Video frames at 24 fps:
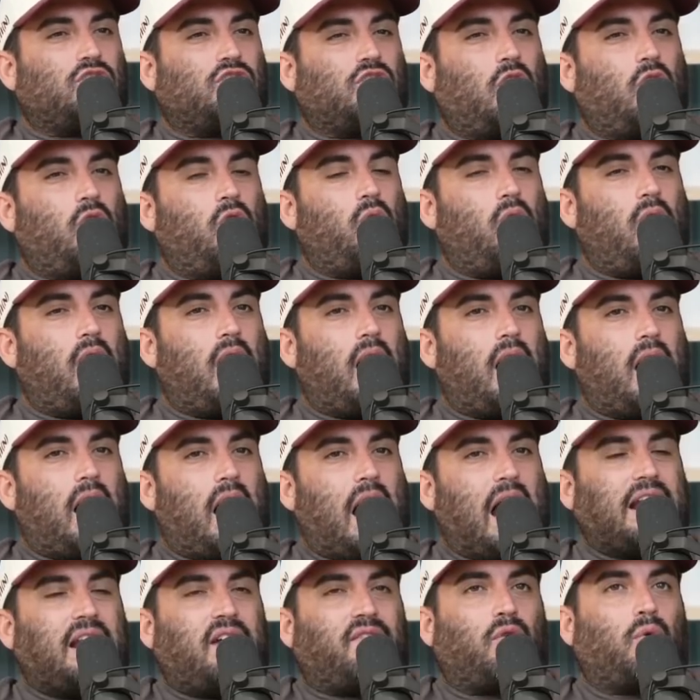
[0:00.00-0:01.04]
So
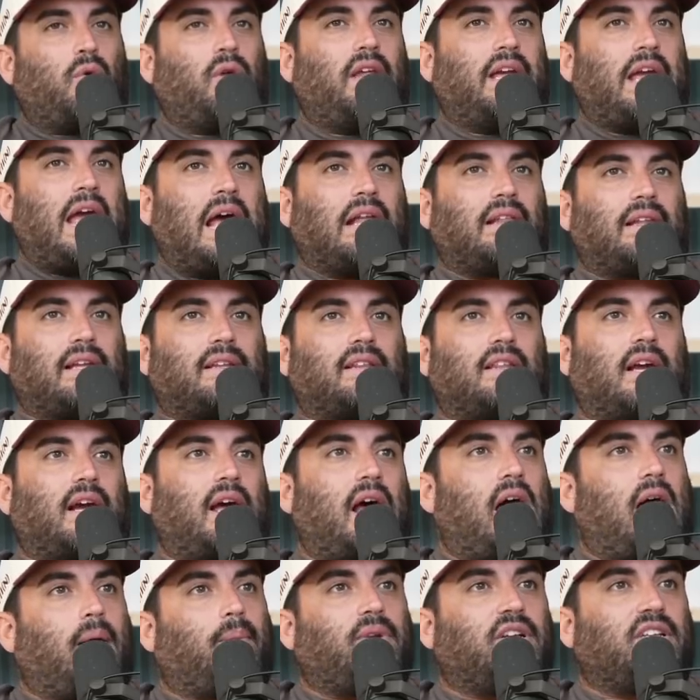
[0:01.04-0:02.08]
I never really had like the
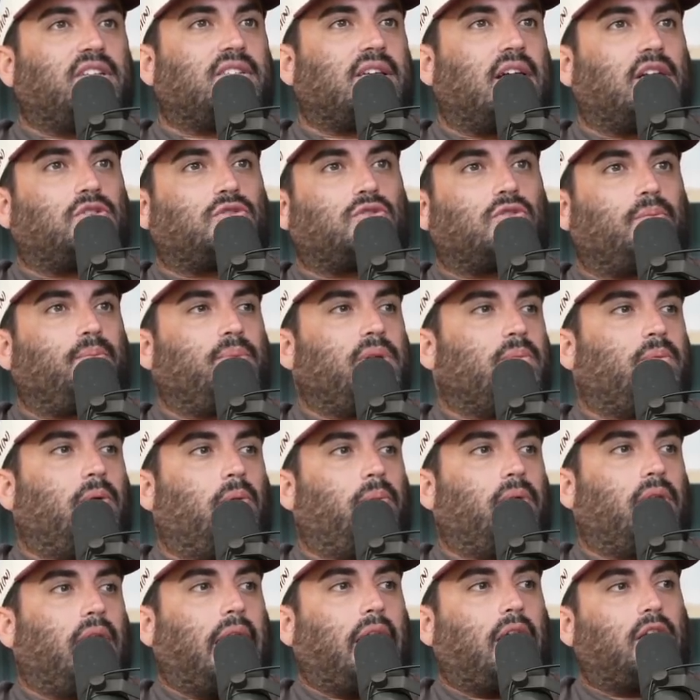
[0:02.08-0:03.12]
Comedy Central
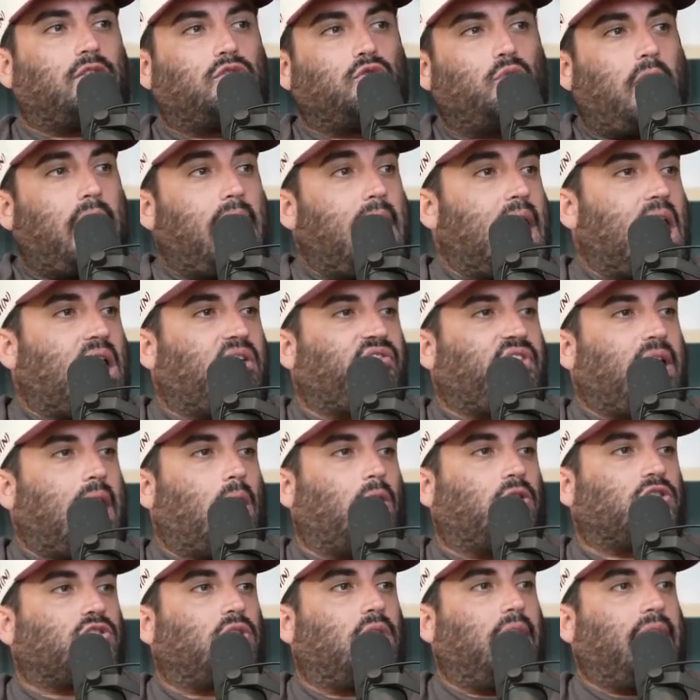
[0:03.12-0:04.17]
people be like, do a half
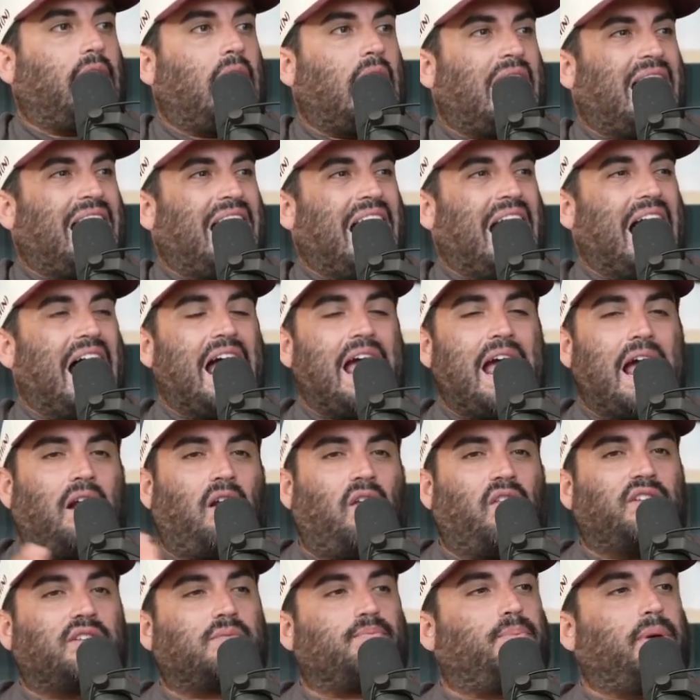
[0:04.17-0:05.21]
hour. So like I had
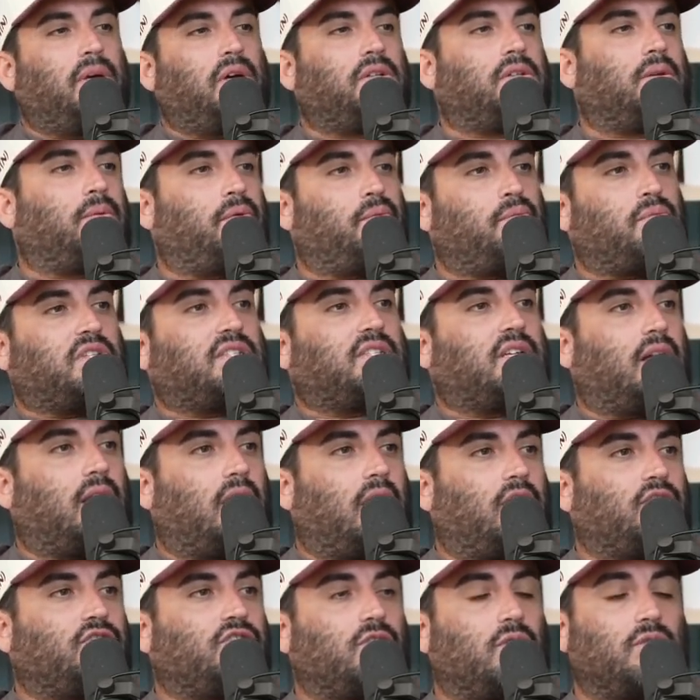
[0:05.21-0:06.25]
all this buildup of
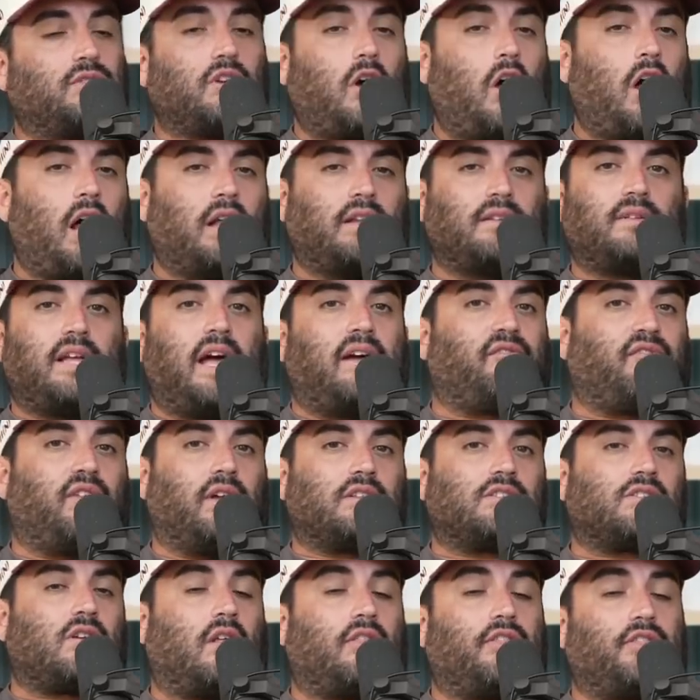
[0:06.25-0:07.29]
material. So it's on
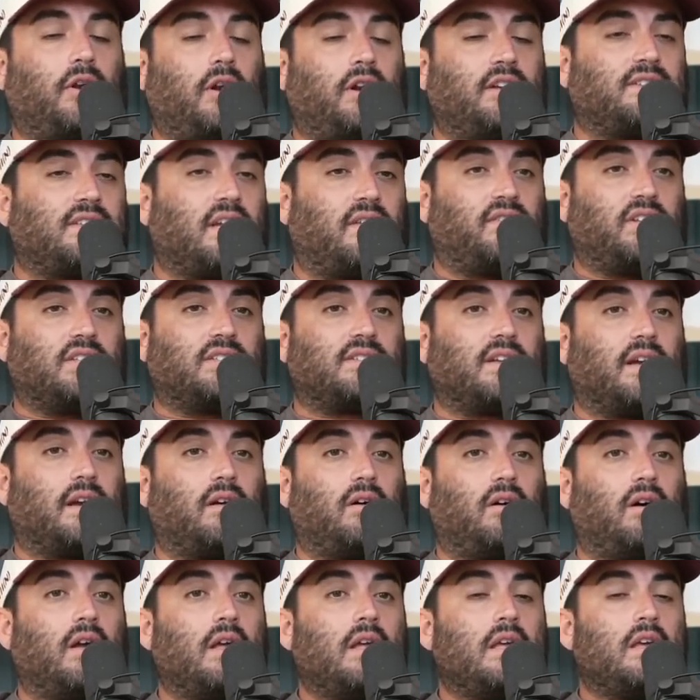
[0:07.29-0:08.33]
Netflix called 37 and
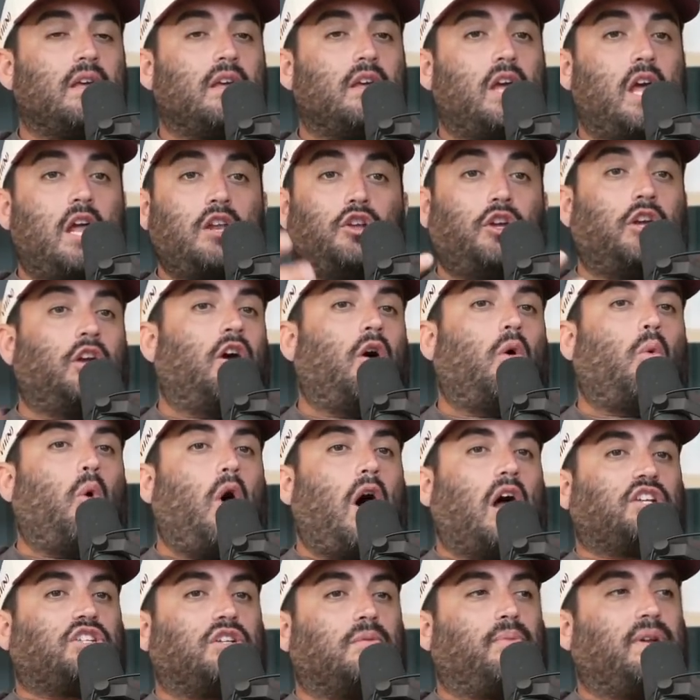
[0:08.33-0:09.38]
Single. And you can go
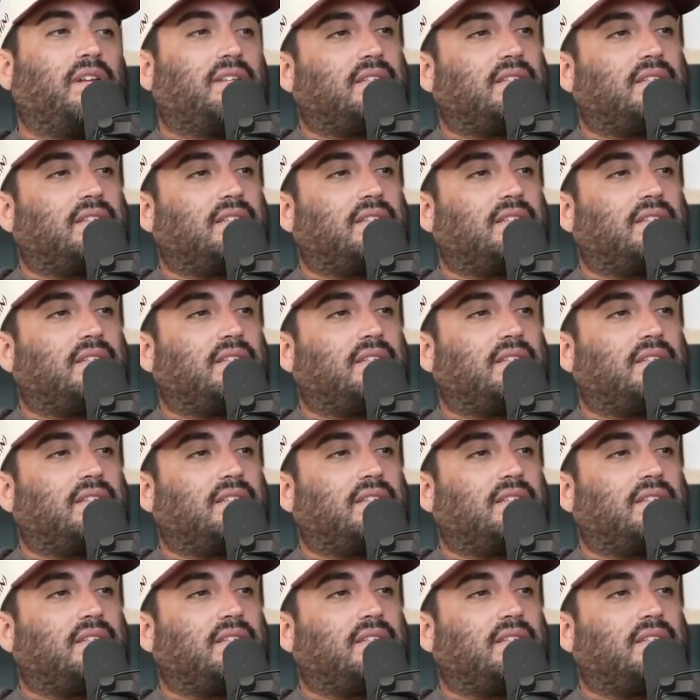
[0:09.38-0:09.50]
watch it.